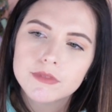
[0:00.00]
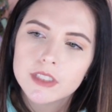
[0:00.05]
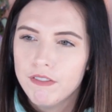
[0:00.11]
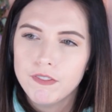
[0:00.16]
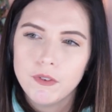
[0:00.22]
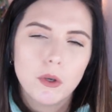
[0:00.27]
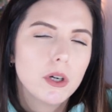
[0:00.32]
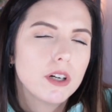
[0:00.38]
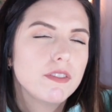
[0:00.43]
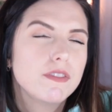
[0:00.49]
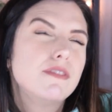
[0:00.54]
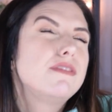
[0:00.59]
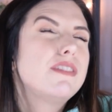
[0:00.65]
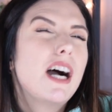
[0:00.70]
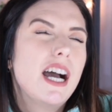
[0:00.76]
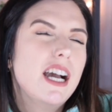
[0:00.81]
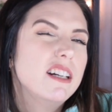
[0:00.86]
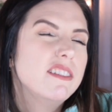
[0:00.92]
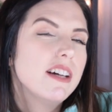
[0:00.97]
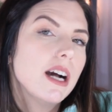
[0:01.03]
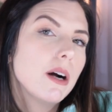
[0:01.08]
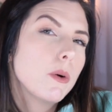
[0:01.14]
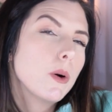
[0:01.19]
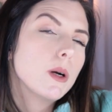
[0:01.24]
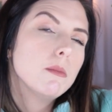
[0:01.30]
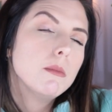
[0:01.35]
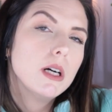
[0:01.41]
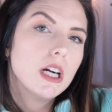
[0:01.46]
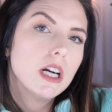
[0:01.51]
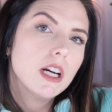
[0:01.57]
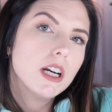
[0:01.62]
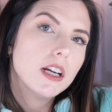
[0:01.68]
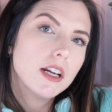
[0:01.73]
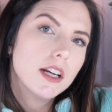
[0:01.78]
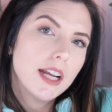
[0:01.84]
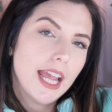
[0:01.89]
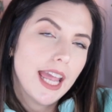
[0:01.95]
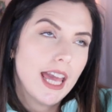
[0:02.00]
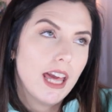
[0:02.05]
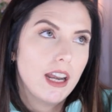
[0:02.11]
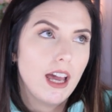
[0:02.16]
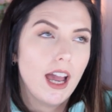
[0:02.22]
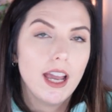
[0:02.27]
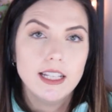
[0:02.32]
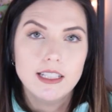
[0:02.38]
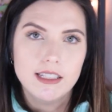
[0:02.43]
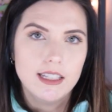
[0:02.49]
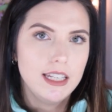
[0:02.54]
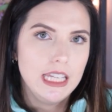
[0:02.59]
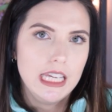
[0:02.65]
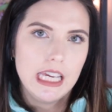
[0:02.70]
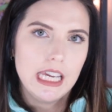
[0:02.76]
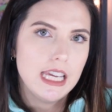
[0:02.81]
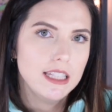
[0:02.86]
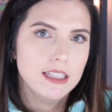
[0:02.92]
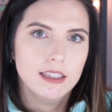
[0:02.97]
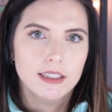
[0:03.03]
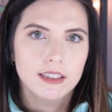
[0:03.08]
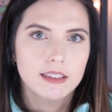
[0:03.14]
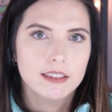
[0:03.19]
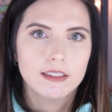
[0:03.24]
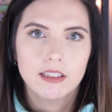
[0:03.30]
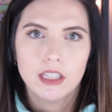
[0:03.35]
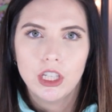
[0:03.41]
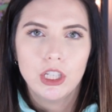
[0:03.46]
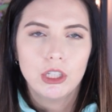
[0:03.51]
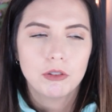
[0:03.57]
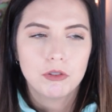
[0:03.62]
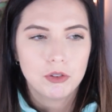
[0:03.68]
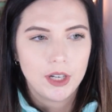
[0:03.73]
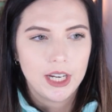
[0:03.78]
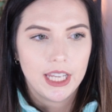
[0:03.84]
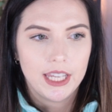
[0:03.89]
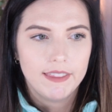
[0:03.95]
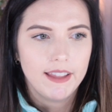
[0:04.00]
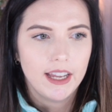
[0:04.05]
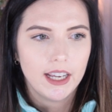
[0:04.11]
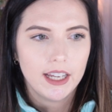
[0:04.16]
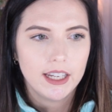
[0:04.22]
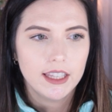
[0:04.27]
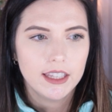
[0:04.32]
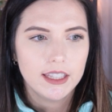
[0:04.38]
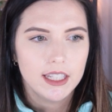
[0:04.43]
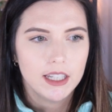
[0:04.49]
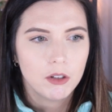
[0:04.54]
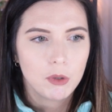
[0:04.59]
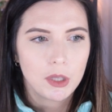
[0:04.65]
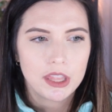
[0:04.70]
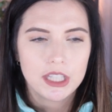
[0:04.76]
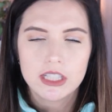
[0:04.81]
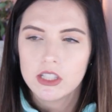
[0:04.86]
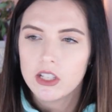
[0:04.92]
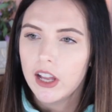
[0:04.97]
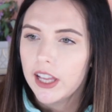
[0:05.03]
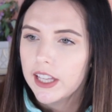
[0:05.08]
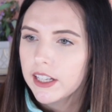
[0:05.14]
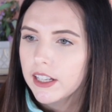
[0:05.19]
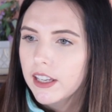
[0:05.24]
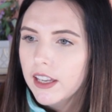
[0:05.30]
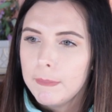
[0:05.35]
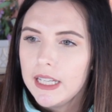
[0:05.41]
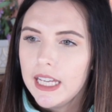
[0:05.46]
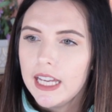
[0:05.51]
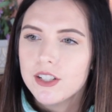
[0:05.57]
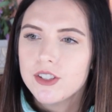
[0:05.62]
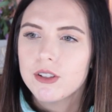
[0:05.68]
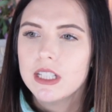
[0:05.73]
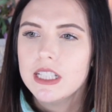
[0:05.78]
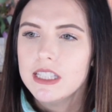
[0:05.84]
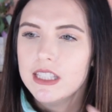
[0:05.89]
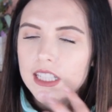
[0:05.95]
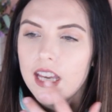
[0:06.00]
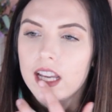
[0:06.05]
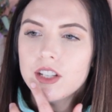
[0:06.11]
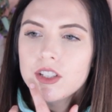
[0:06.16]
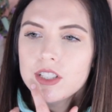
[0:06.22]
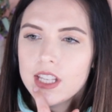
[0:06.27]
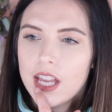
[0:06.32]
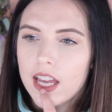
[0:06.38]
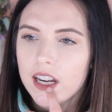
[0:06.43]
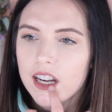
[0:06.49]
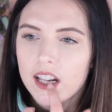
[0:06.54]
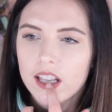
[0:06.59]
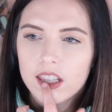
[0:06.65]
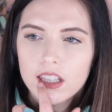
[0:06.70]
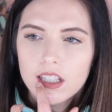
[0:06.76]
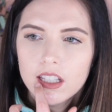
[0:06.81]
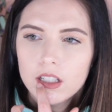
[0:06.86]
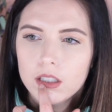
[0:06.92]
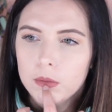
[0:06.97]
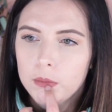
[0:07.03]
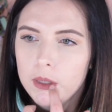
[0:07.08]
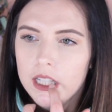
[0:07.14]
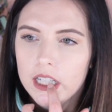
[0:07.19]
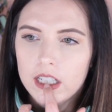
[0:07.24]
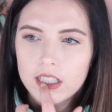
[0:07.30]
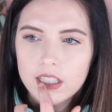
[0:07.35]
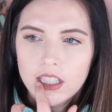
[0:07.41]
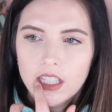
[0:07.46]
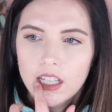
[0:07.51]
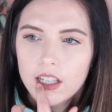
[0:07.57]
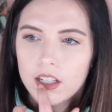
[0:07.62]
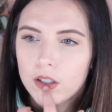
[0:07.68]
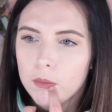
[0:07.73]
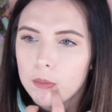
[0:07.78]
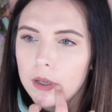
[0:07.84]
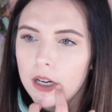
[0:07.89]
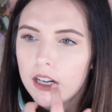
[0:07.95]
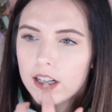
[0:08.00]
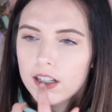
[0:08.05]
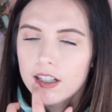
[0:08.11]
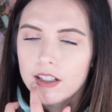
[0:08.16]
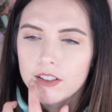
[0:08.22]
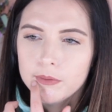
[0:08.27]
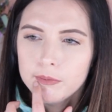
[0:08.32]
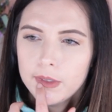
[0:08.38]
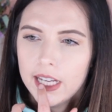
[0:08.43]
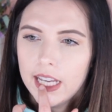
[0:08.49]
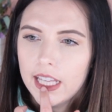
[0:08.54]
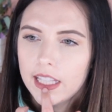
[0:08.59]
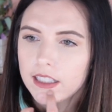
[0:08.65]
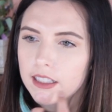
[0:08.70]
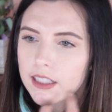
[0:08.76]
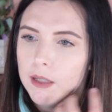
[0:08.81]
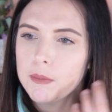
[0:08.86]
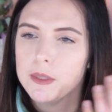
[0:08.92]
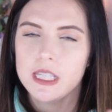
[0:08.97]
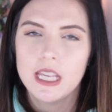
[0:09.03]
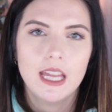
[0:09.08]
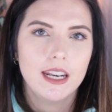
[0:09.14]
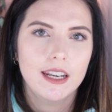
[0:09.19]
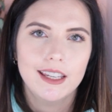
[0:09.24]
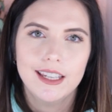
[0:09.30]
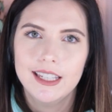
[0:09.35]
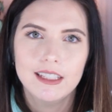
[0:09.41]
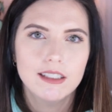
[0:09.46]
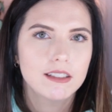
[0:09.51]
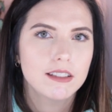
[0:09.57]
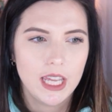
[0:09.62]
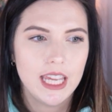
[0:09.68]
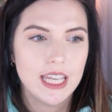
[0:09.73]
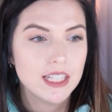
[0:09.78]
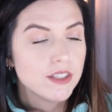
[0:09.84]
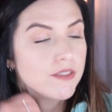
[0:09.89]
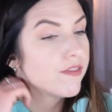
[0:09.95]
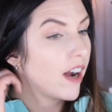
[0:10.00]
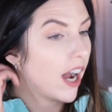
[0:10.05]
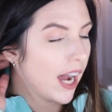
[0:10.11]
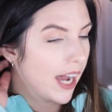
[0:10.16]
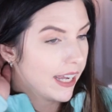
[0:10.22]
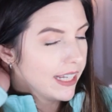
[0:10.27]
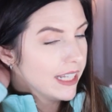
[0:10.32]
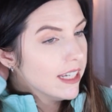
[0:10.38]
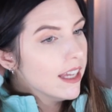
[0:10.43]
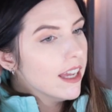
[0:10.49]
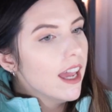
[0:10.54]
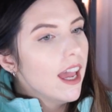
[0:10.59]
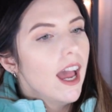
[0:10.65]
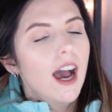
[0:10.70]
4 or 5 hour mark, and I did eat and, you know, drink and that kind of thing with this on. But as you can see, I just added a little bit on the inner part of my lips and it is fine.